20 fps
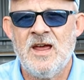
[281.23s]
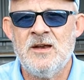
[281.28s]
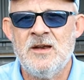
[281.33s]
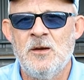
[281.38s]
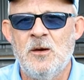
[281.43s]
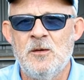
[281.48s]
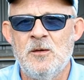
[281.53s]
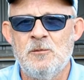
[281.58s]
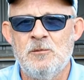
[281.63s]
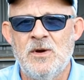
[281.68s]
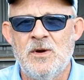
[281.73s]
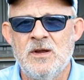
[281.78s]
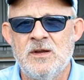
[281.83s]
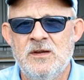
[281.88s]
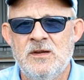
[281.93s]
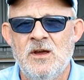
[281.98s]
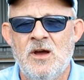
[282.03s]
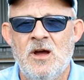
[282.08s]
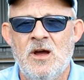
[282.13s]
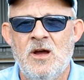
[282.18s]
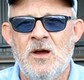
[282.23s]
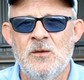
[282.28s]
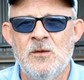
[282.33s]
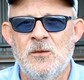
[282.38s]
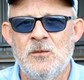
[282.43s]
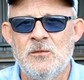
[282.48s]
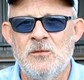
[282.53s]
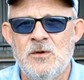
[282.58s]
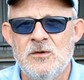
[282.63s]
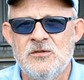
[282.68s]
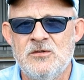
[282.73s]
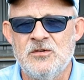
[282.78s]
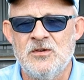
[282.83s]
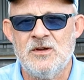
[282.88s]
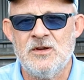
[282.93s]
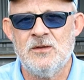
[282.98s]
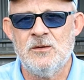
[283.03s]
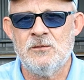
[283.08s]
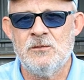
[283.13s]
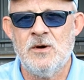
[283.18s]
head on by a car on the wrong
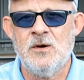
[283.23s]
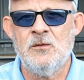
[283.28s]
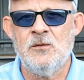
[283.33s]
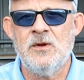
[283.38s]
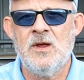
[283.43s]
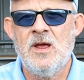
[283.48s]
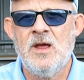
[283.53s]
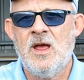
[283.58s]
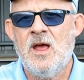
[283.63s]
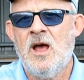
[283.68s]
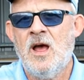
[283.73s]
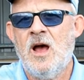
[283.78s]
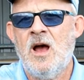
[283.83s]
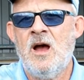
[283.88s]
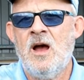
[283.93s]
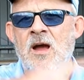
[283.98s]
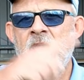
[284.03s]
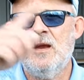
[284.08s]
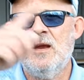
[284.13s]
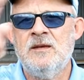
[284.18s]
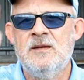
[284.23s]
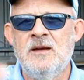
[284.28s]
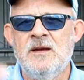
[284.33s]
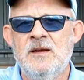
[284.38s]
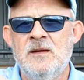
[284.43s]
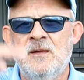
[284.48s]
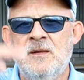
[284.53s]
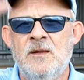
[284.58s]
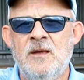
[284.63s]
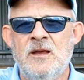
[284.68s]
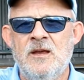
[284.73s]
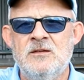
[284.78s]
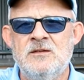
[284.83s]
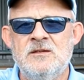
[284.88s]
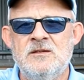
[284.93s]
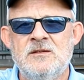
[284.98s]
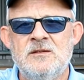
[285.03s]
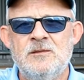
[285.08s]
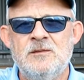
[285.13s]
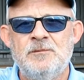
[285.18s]
side of the road. I did
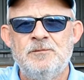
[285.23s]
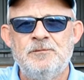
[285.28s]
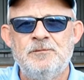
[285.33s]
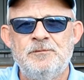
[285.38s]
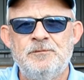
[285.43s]
this.